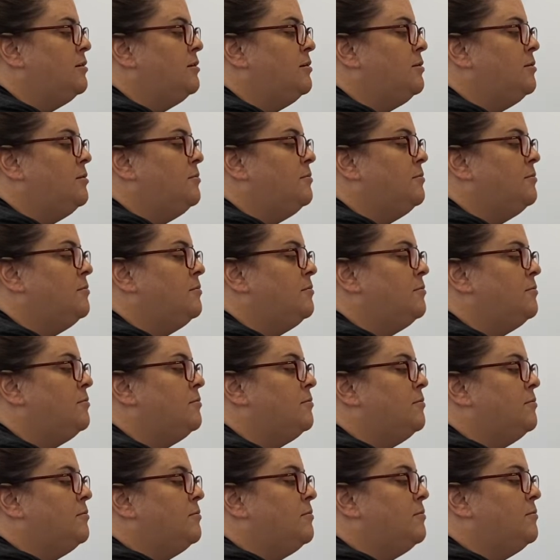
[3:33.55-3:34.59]

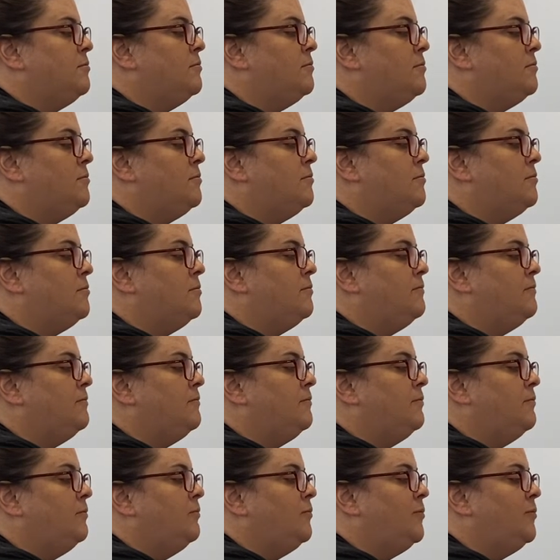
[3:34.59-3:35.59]
[no speech]